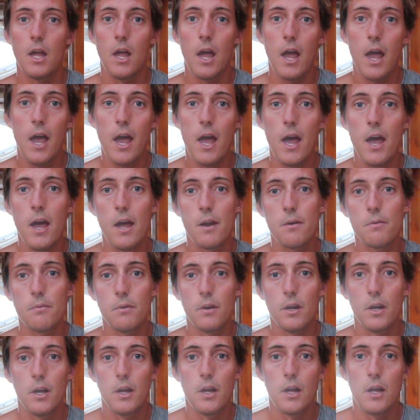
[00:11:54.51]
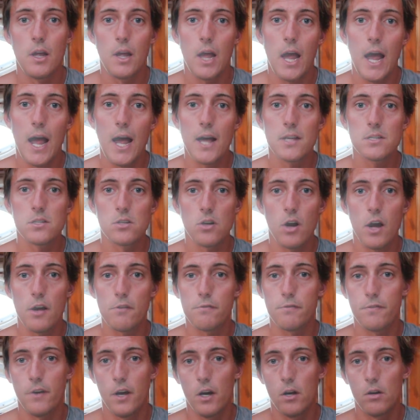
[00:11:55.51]
and as night
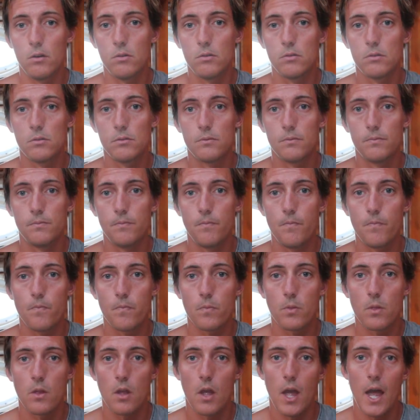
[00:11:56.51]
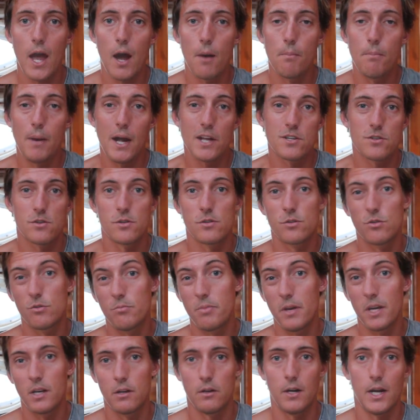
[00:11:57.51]
fell, our batteries would
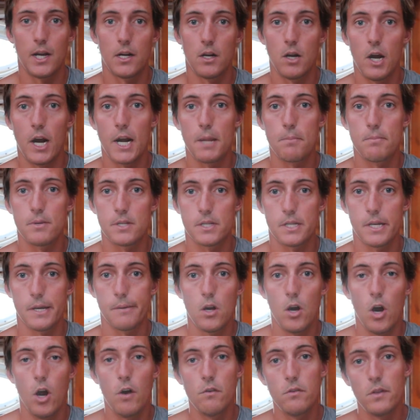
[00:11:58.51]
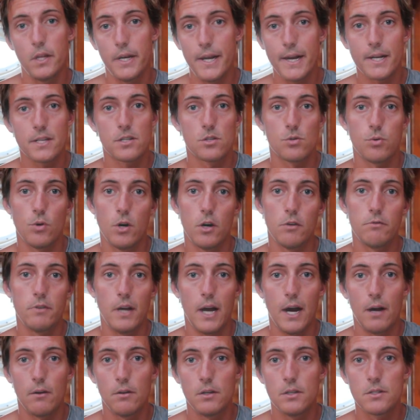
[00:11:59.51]
be around 90%. Over the next 12
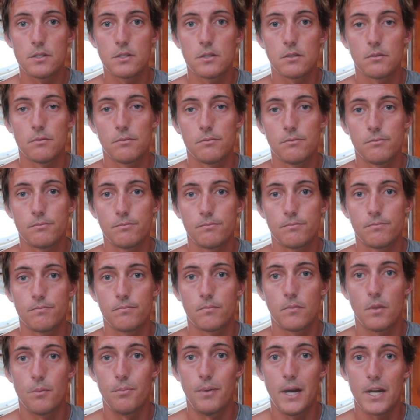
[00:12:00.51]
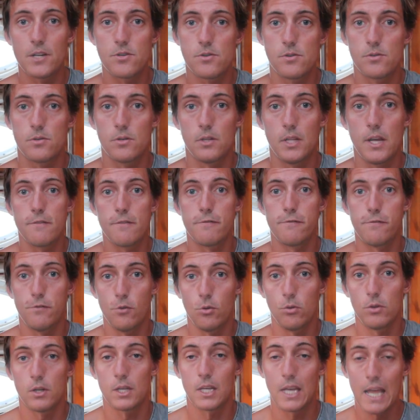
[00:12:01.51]
hours, the batteries would
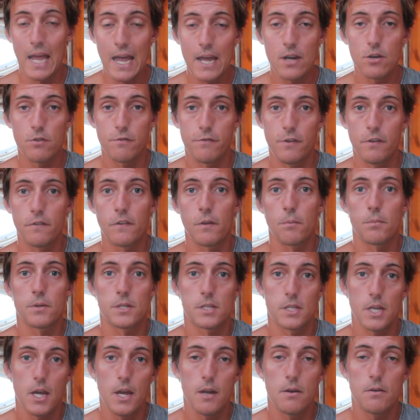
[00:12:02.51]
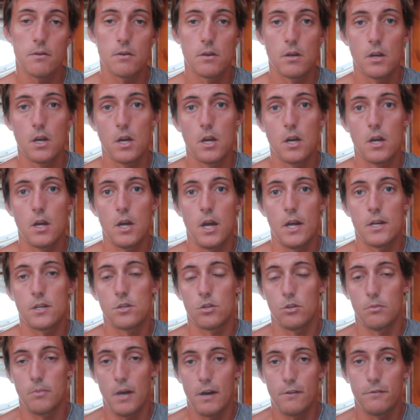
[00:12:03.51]
fall again to 50% until
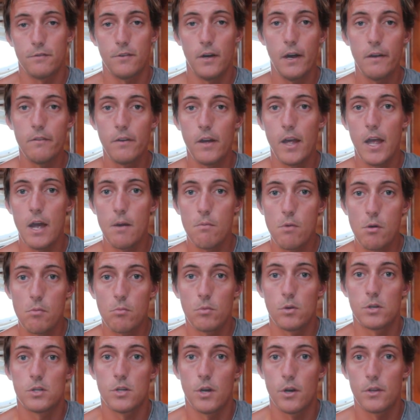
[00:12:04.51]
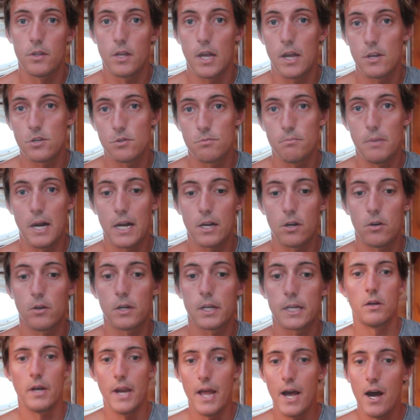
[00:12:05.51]
about 5 a.m. when we'd turn the engine back on.
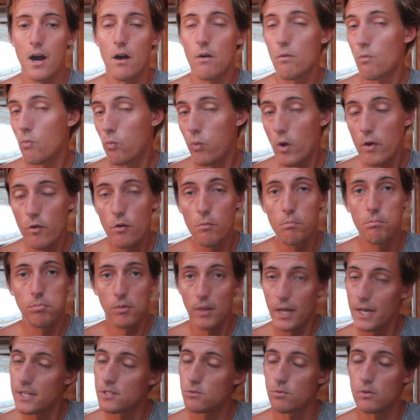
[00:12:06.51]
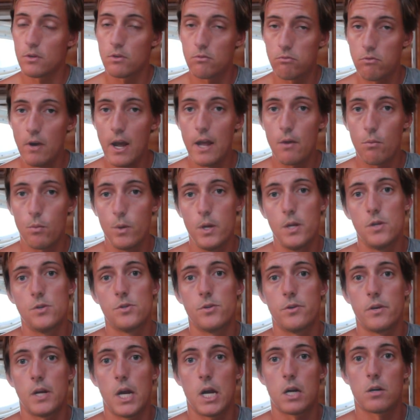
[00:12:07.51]
Again. Now, we were blessed with great wind
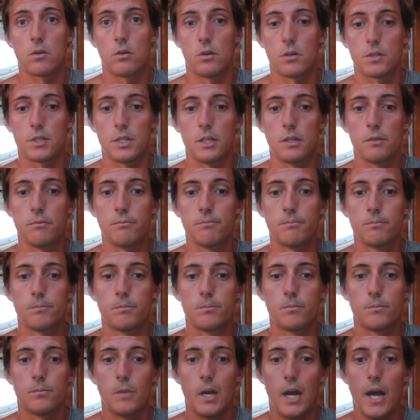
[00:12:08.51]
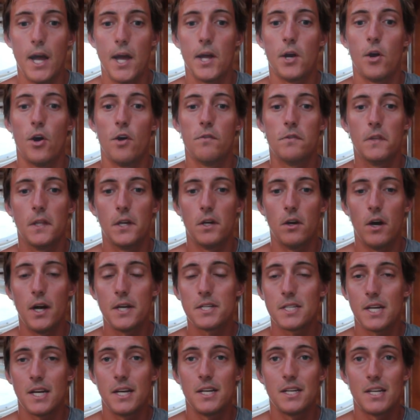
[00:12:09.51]
during our crossing, and over the
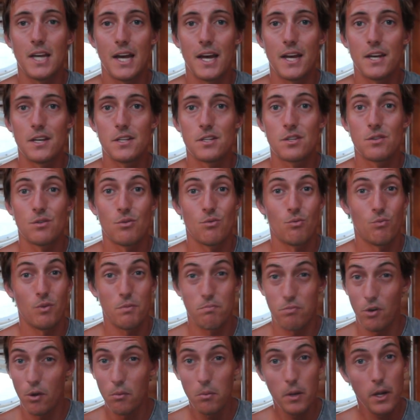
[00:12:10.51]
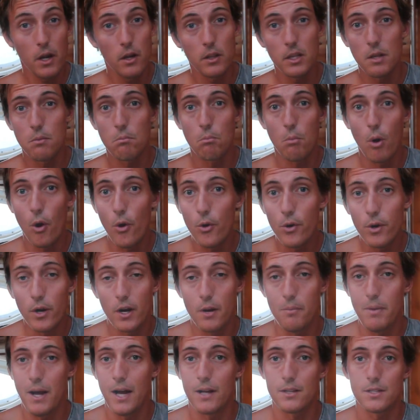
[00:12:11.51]
19 days, we probably only motored
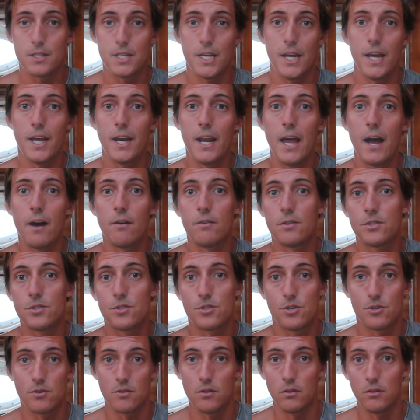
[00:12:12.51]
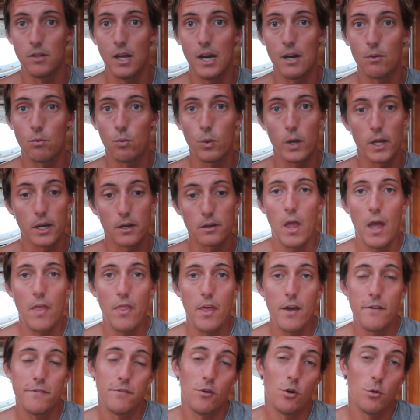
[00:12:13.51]
about 10 hours due to light wind, and
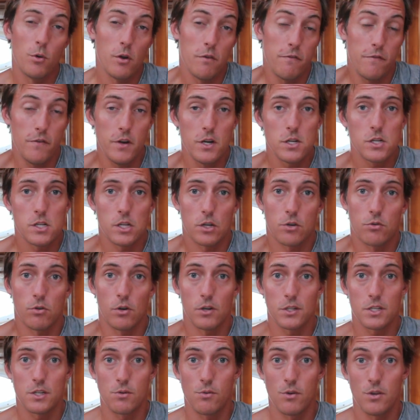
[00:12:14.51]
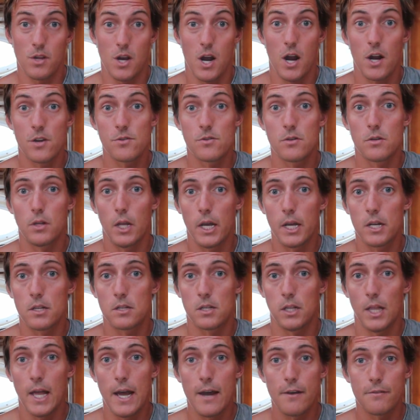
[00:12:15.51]
therefore we finished the crossing with 100 litres
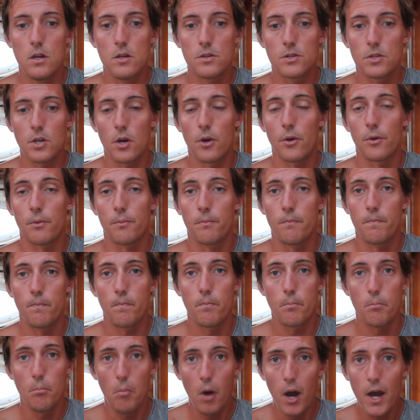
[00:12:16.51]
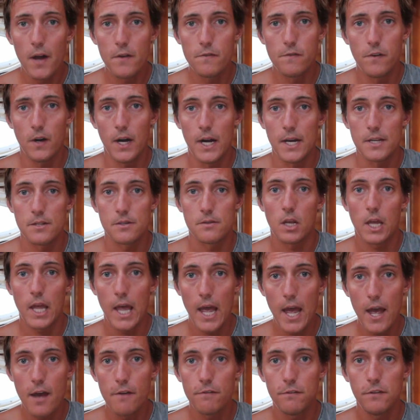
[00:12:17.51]
left. So, my advice
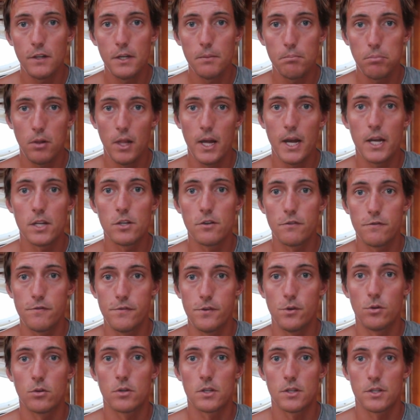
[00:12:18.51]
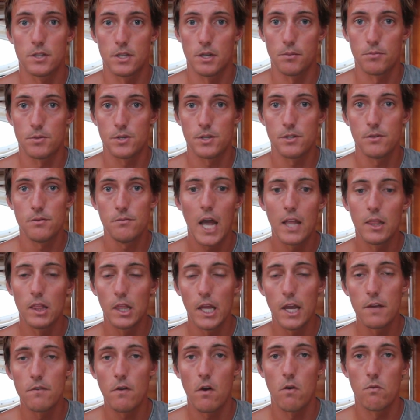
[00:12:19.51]
carefully plan your fuel consumption and
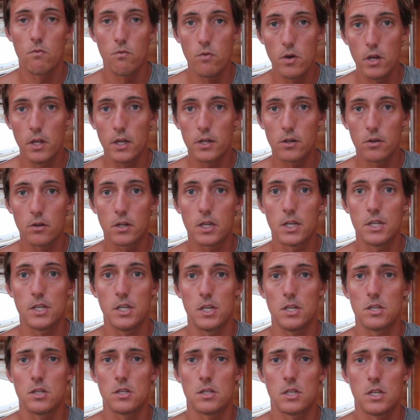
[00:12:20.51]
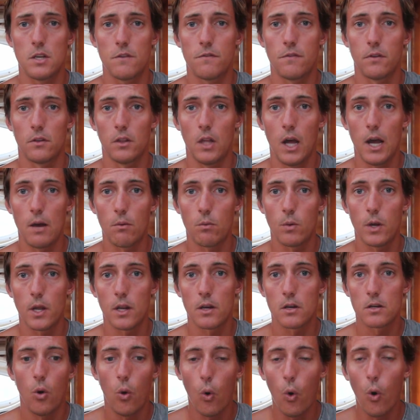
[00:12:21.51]
leave a really good contingency for light
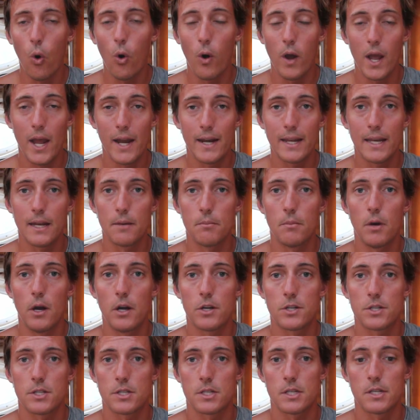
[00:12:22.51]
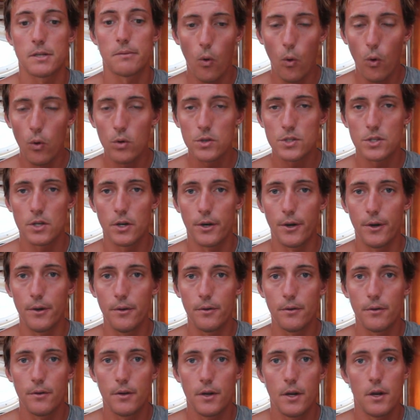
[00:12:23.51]
wind or any emergency. Also,
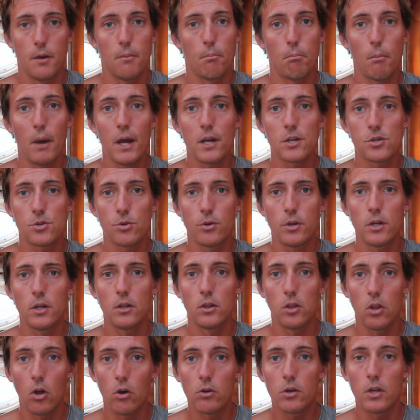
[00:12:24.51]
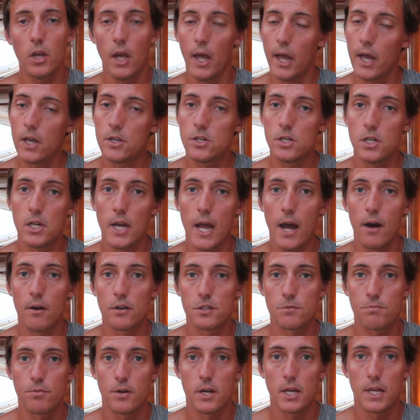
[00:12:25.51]
Make sure you log your engine hours
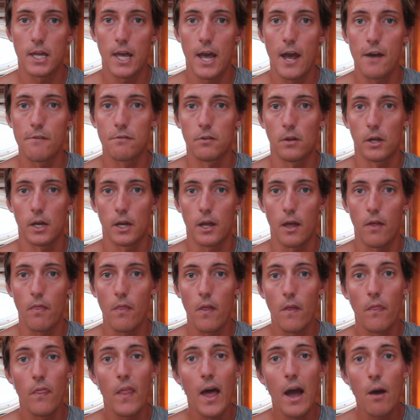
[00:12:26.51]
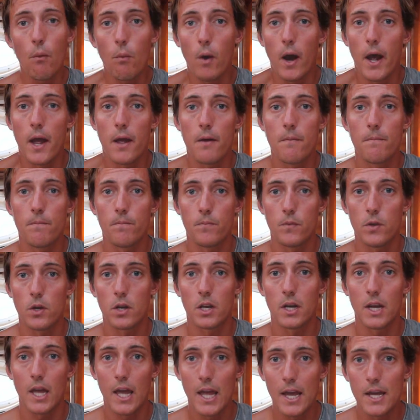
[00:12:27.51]
pretty carefully, and then that way you
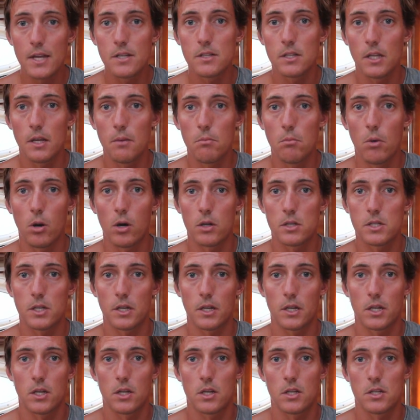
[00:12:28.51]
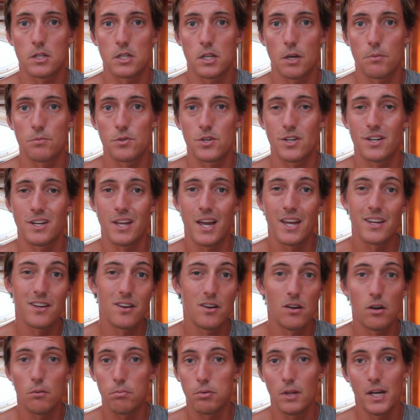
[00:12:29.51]
can easily monitor your consumption and you're
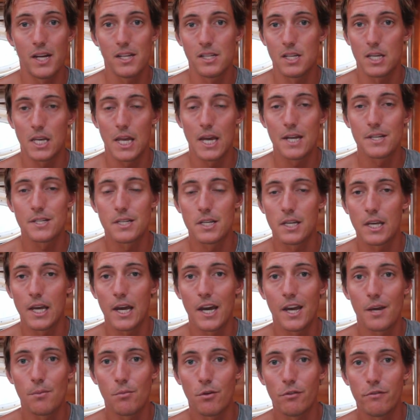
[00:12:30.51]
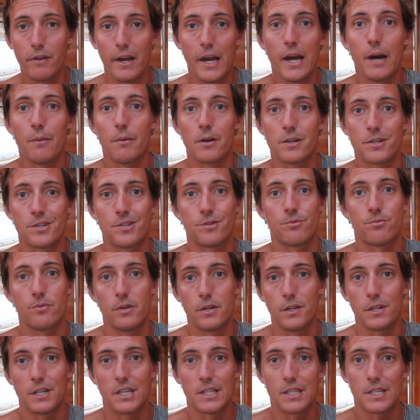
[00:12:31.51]
not playing the guessing game of how much is
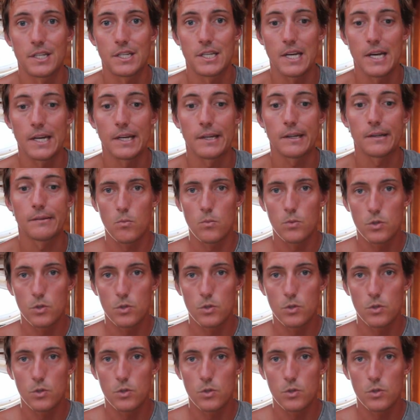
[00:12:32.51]
really in the tank.